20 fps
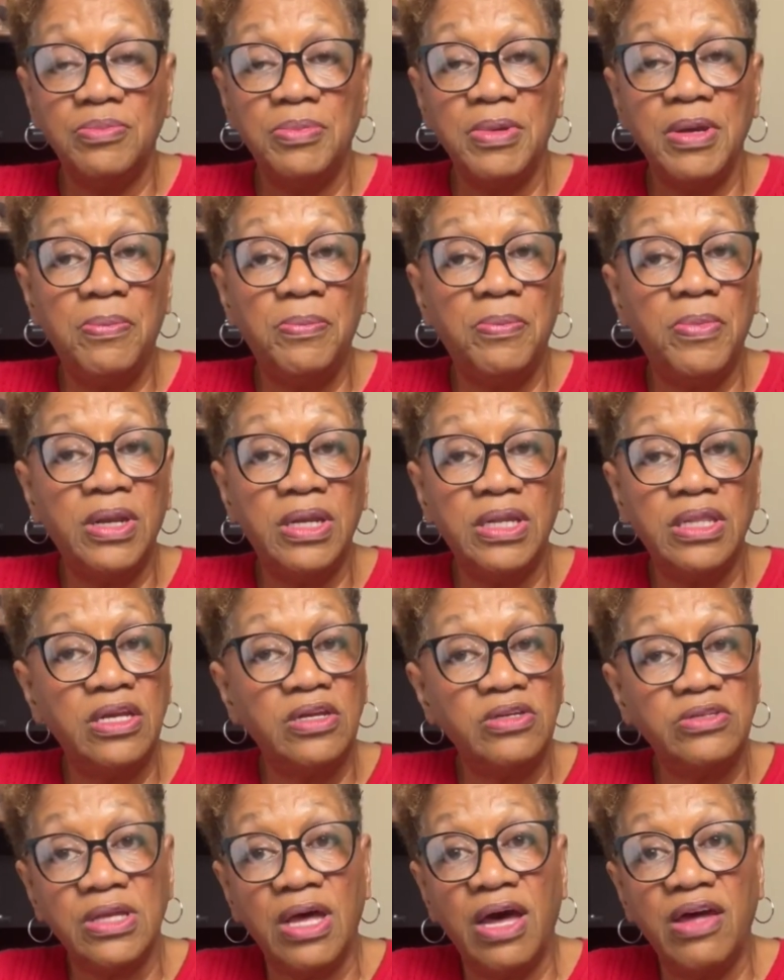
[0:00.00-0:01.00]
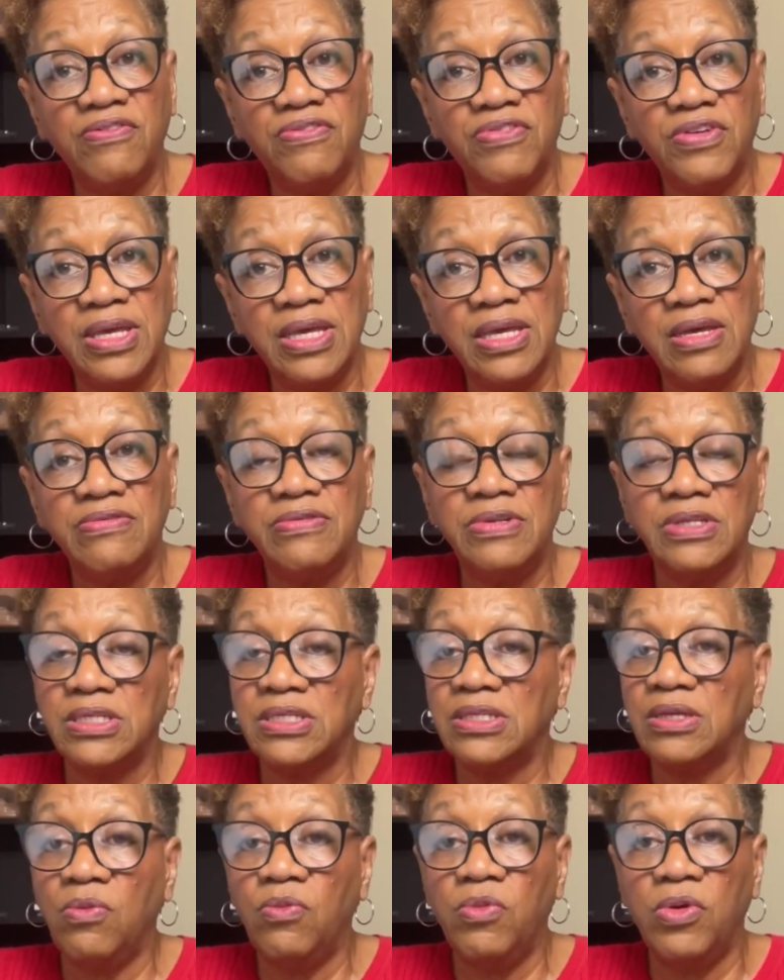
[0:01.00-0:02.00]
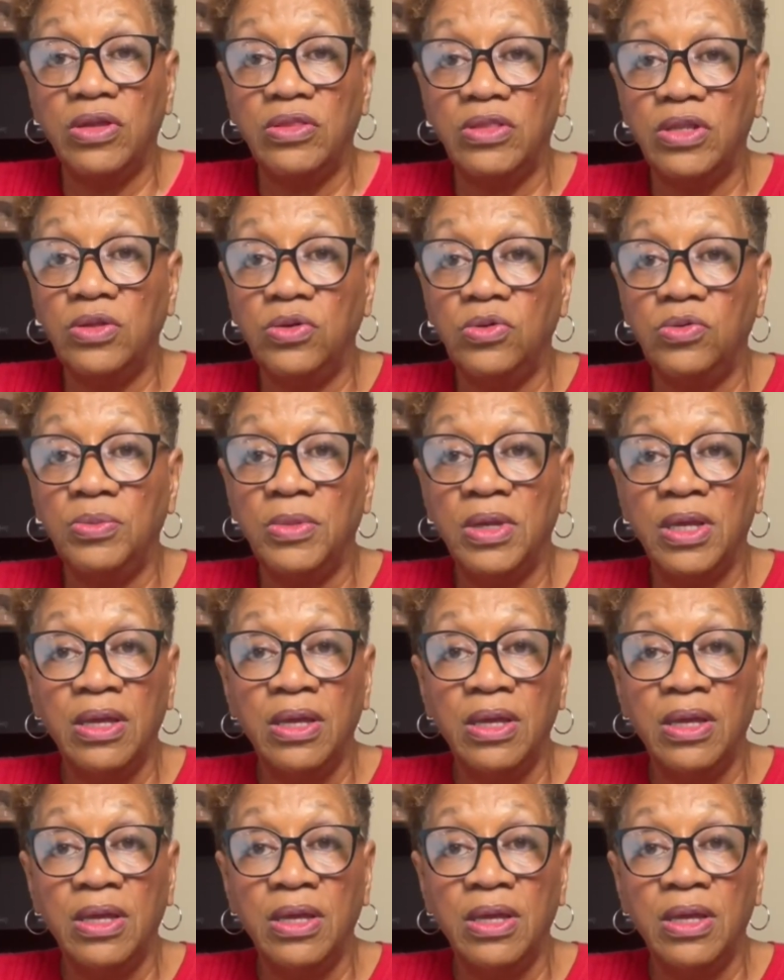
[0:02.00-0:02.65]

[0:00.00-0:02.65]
but there's unforgiveness somewhere in the loop.